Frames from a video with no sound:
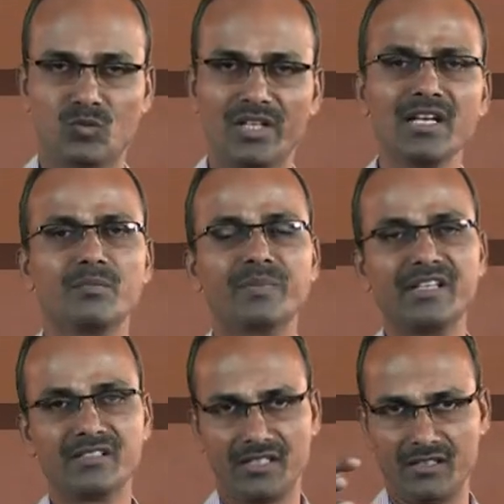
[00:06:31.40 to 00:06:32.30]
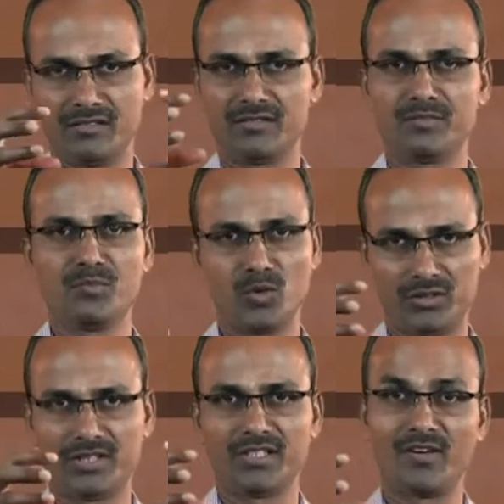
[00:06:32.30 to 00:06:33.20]
Okay, brings in
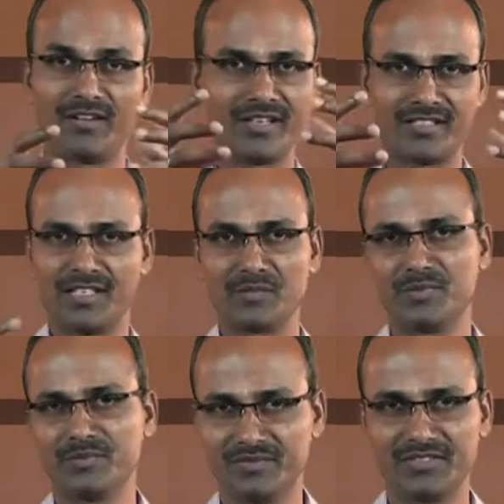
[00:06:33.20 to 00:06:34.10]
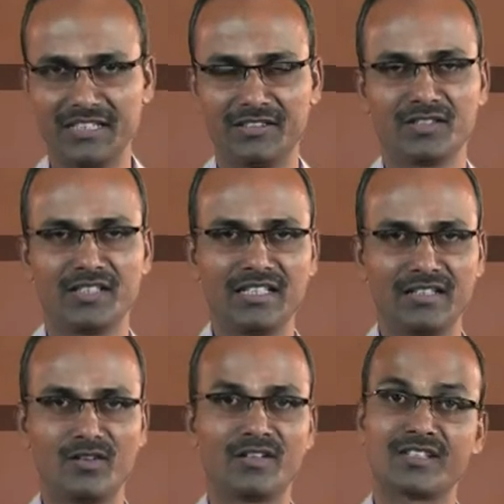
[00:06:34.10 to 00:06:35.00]
both contrasting things,
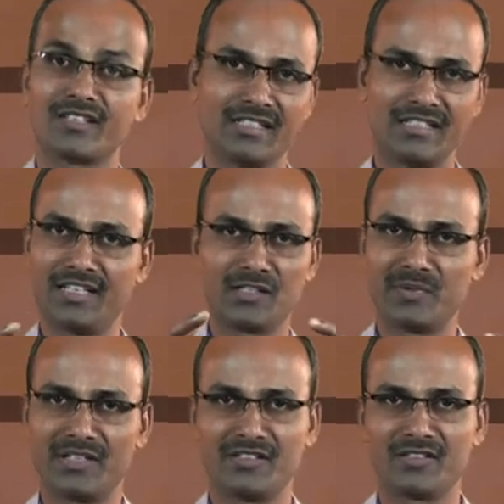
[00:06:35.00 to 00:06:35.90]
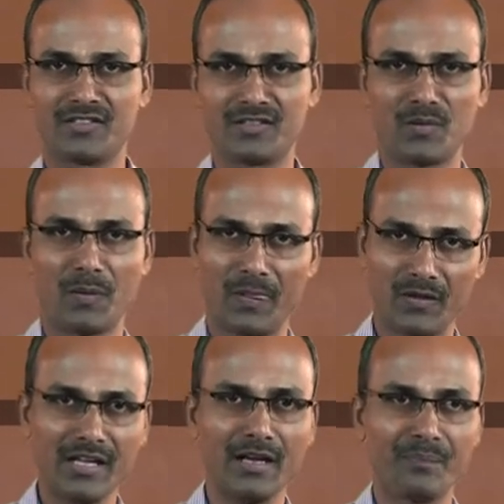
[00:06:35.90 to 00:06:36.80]
contrasting experiences.
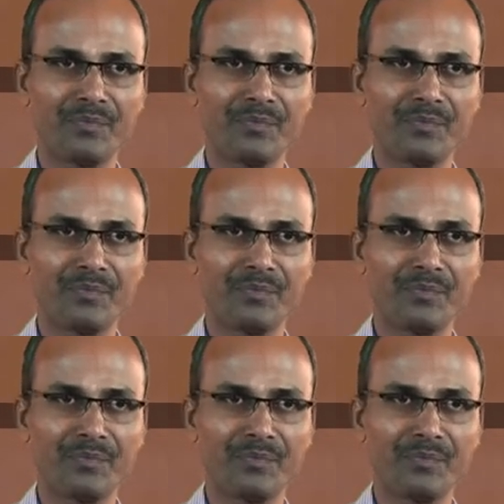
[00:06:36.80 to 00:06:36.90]
Okay,